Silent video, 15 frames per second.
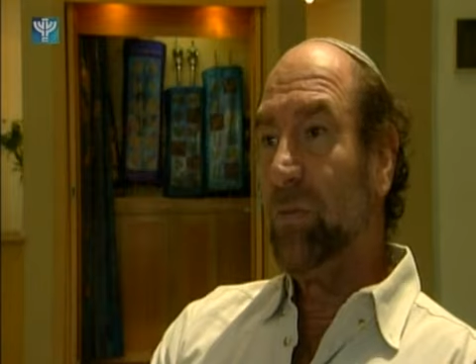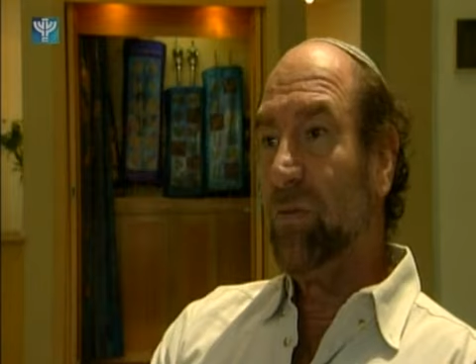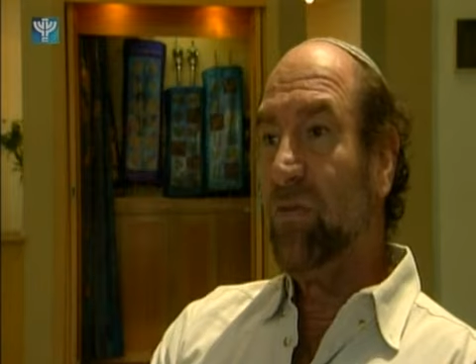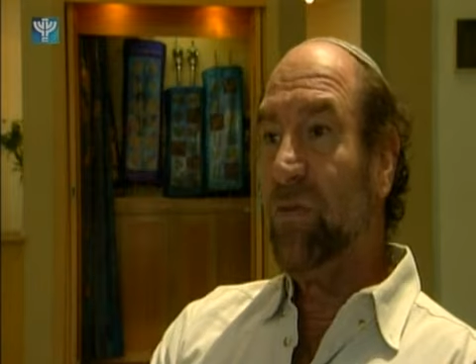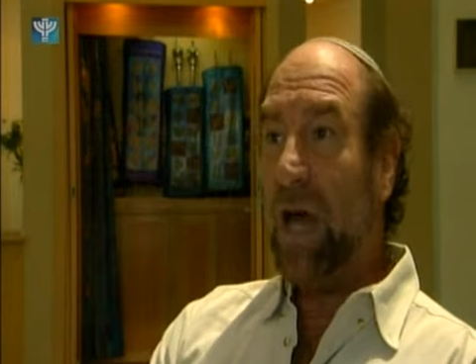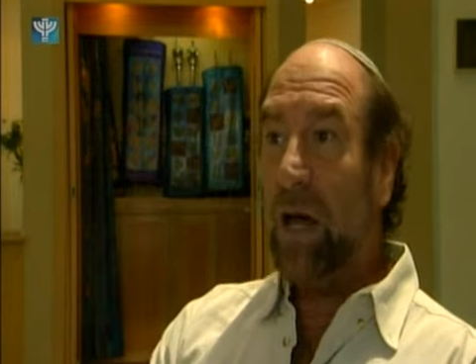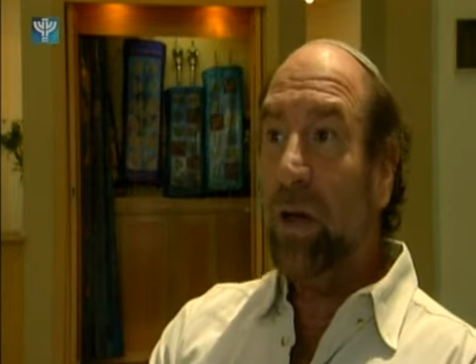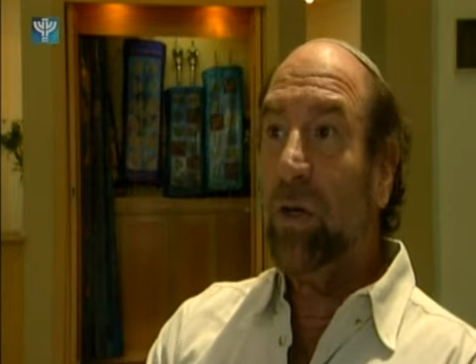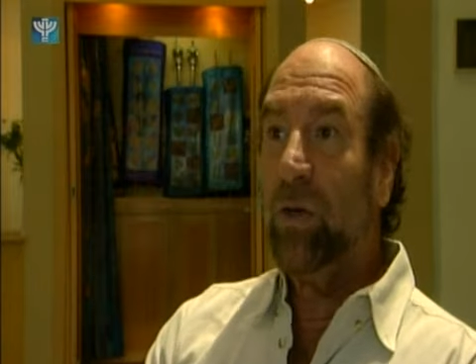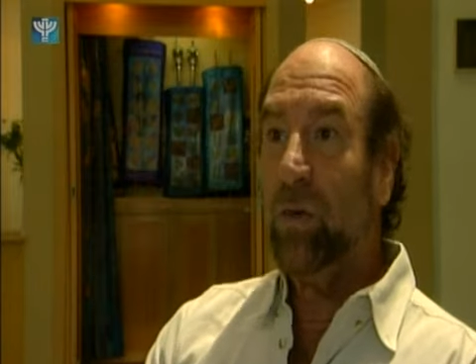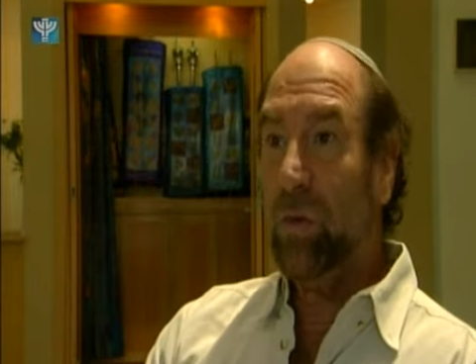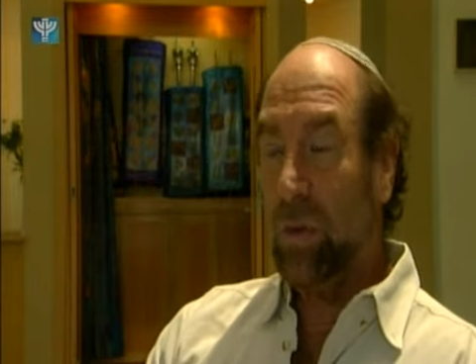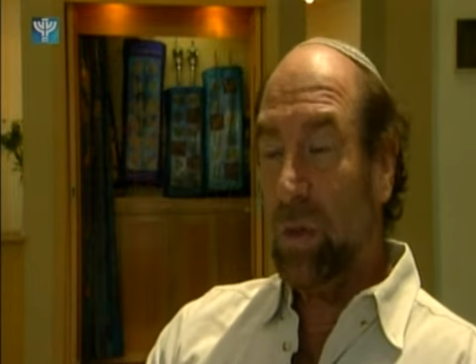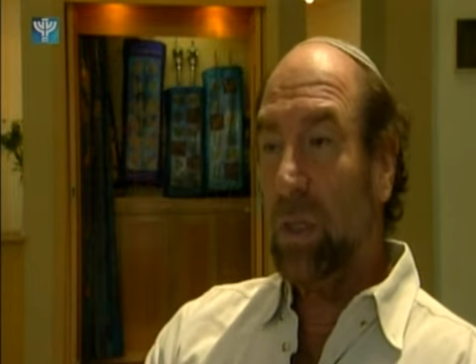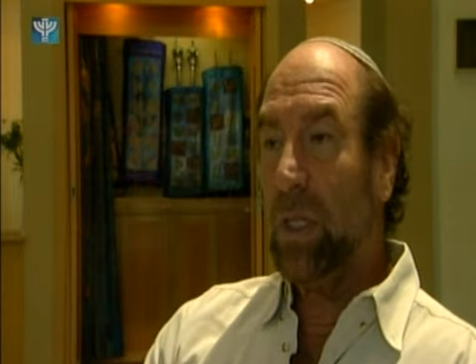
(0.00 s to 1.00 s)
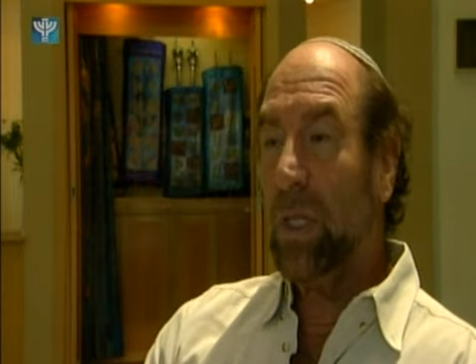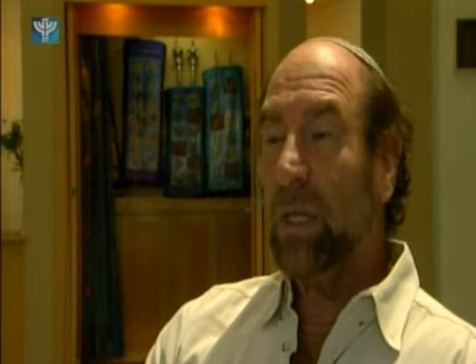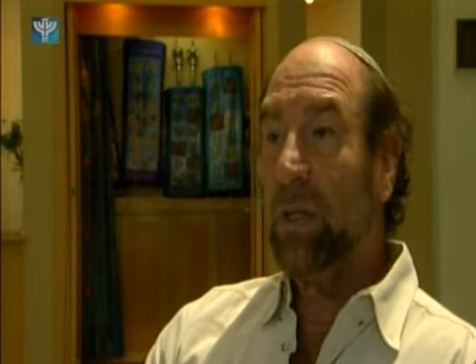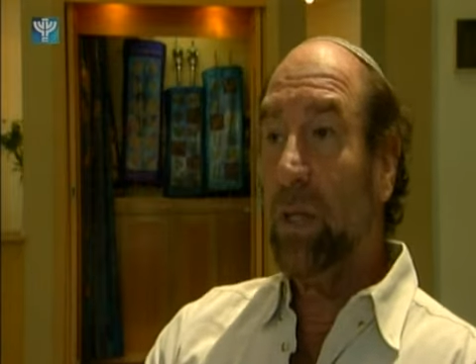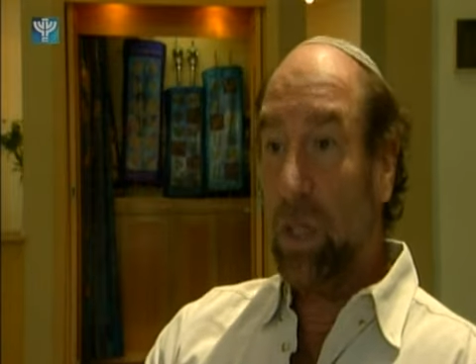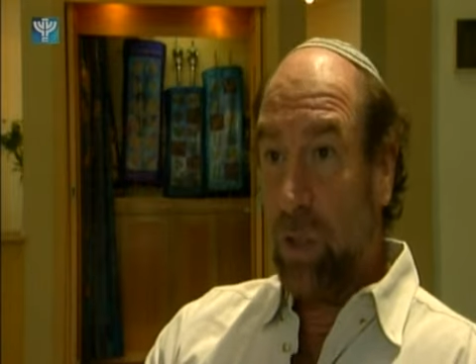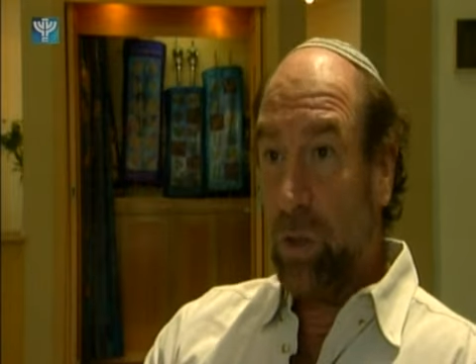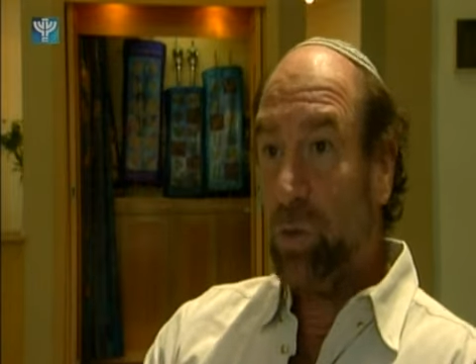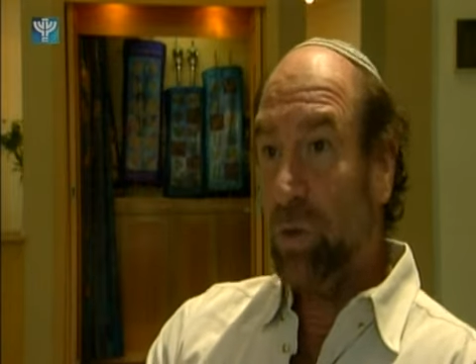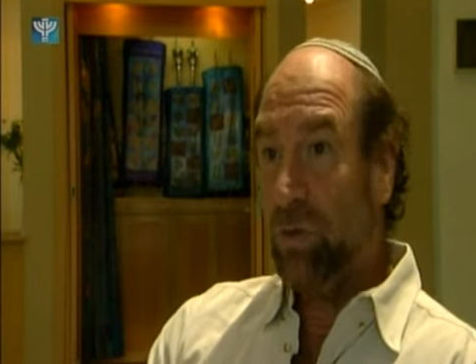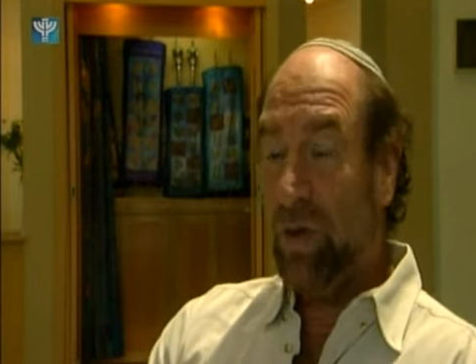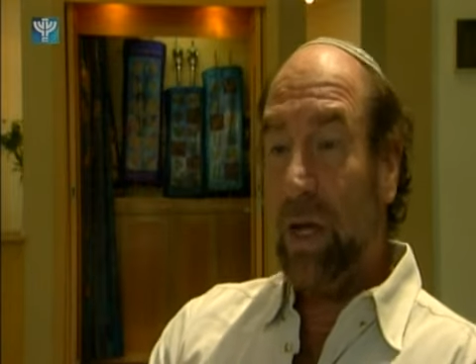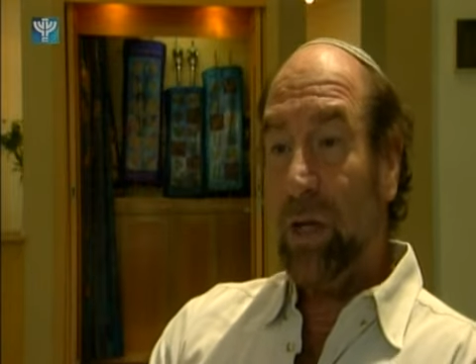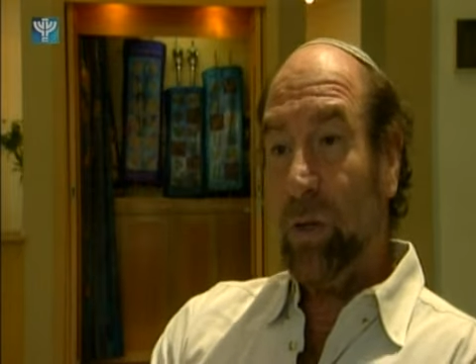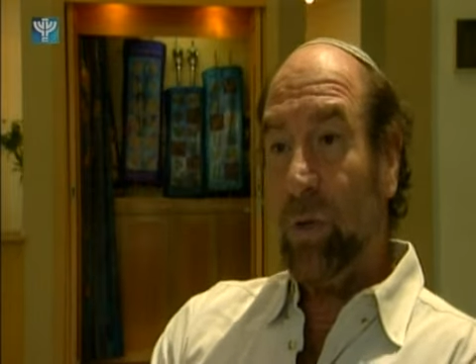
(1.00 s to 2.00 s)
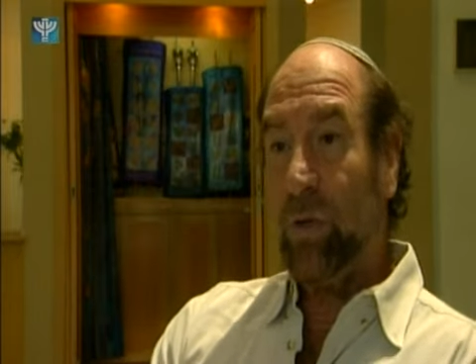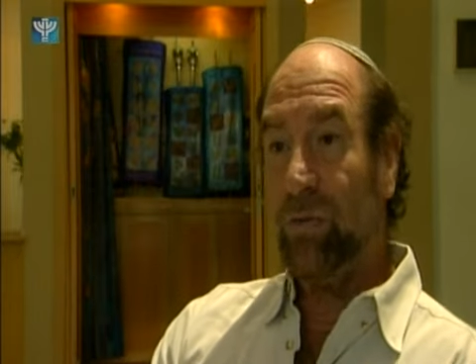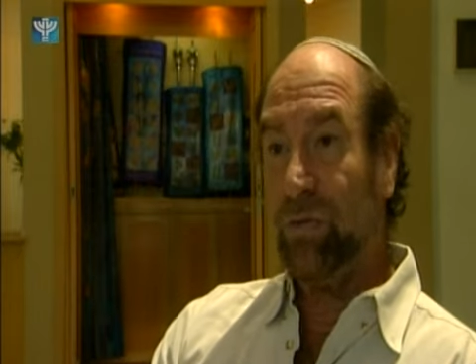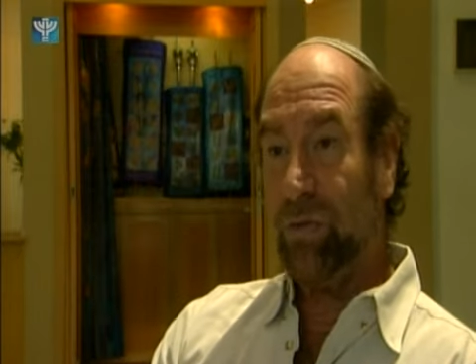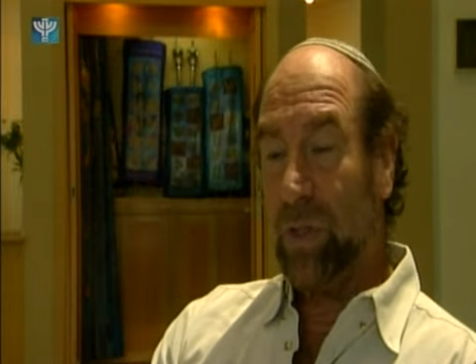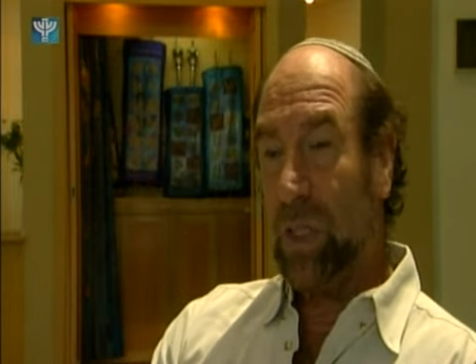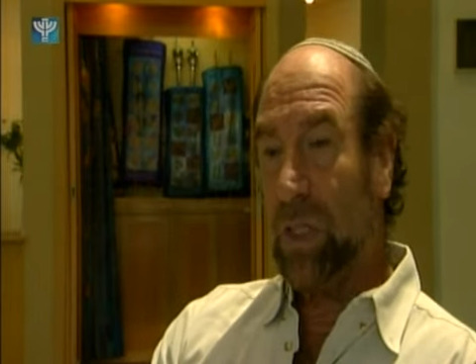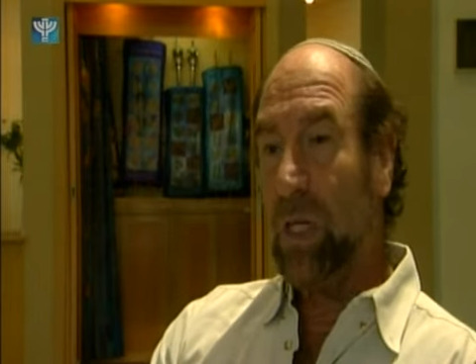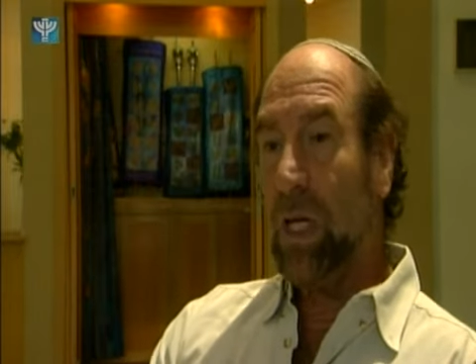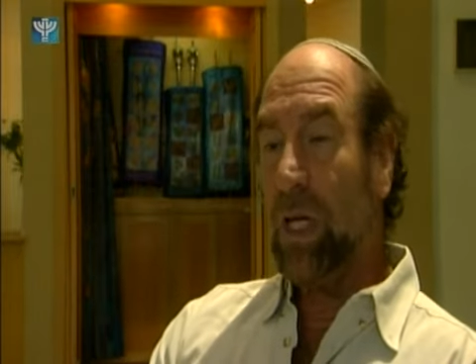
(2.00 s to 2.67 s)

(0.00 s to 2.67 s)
value and the cultural value of